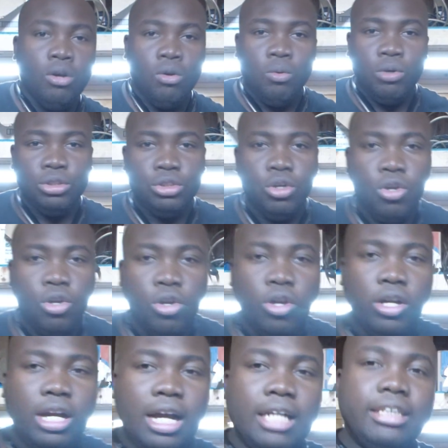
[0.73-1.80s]
What's going
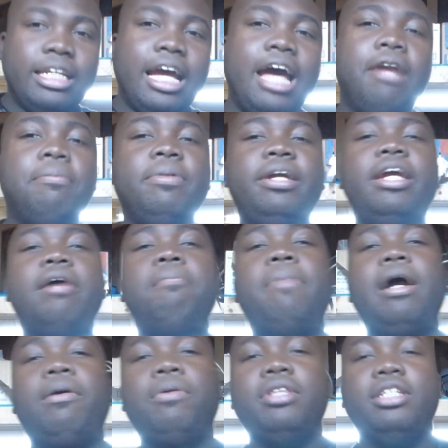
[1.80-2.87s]
on guys? Adam again
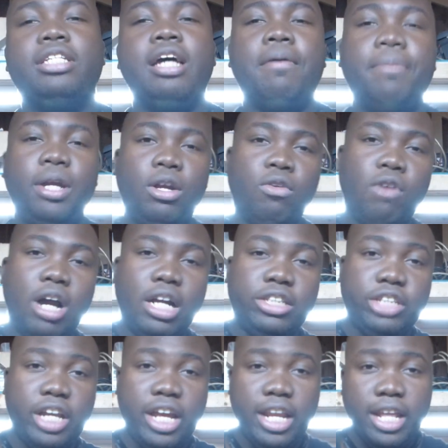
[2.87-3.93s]
back with Atomic Garage
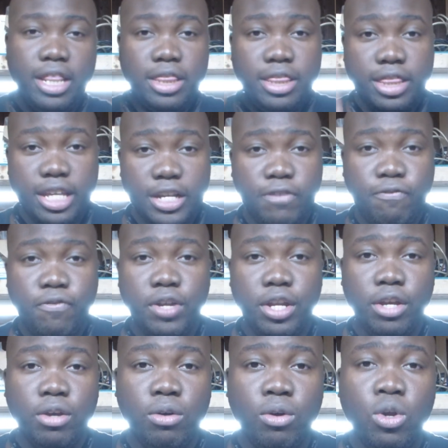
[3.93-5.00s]
and in this
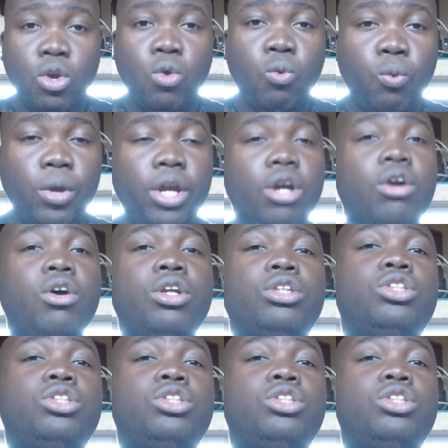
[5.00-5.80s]
video we are going to